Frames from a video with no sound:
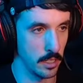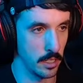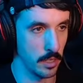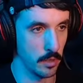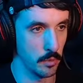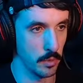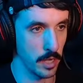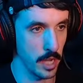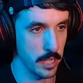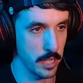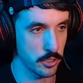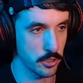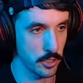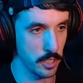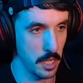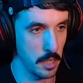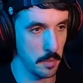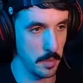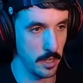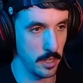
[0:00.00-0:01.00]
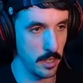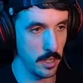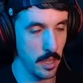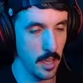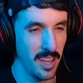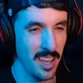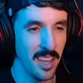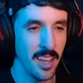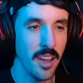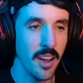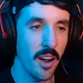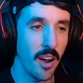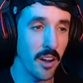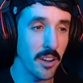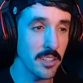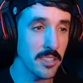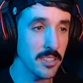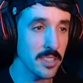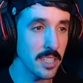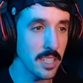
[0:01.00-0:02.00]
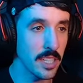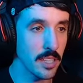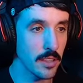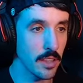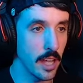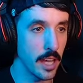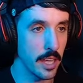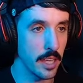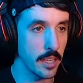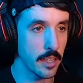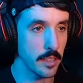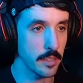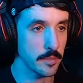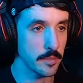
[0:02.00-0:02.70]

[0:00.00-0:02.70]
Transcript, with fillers: know would I stream and honestly like